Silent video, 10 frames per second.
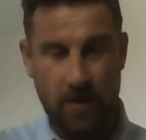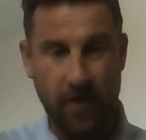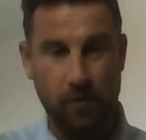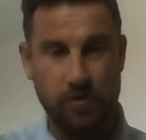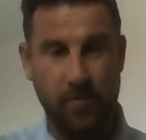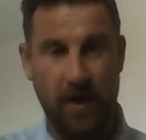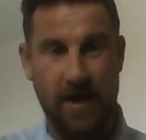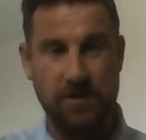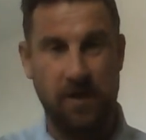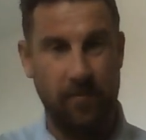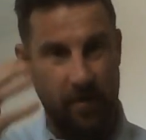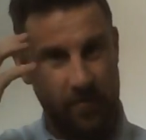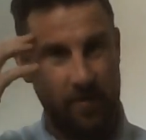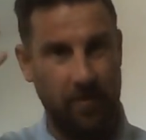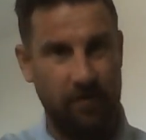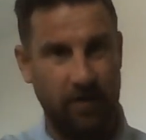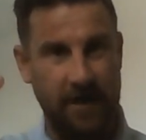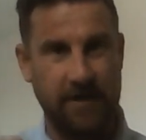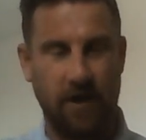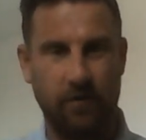those players that might be on my
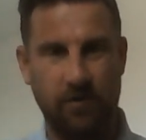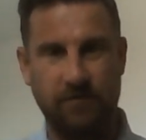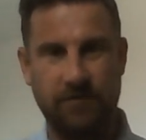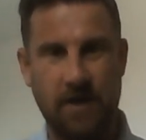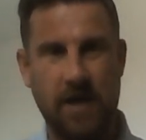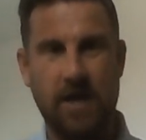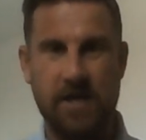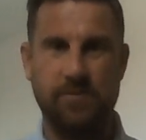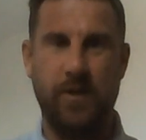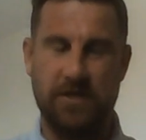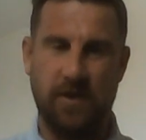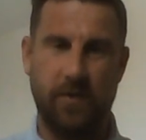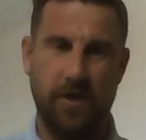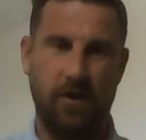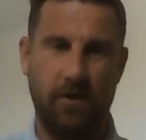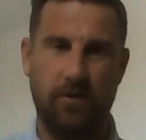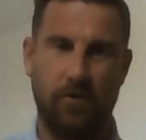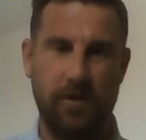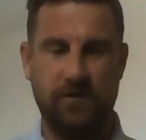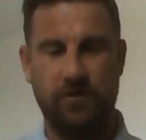radar of, he's picked up a knock
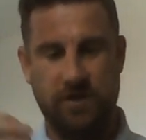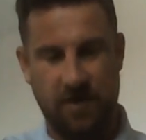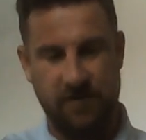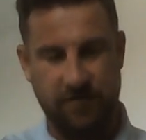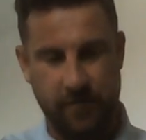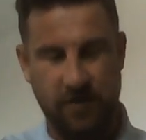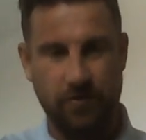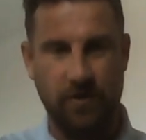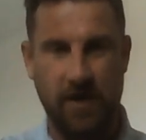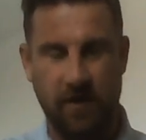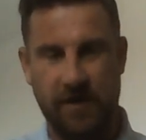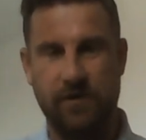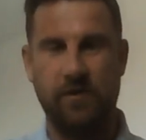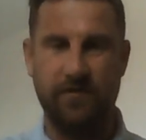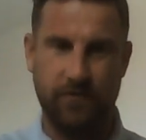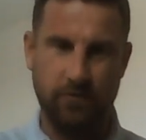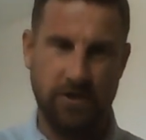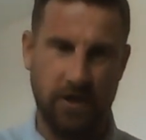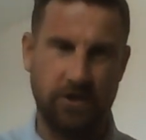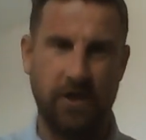or he's returning from injury? Are they doing a full
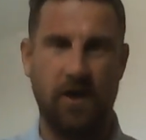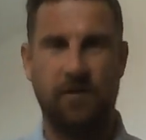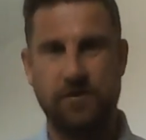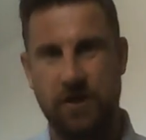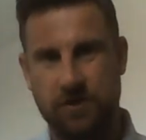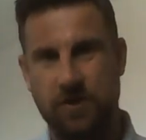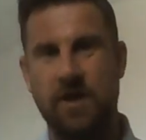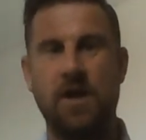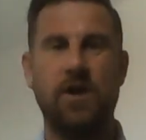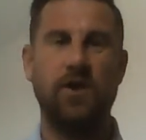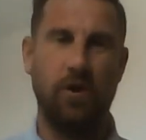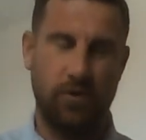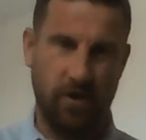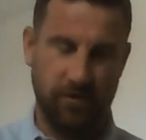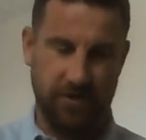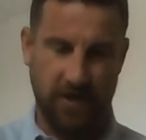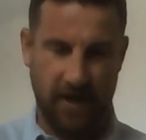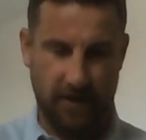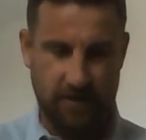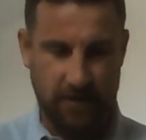session, half session, no
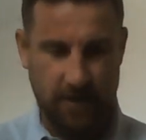contact?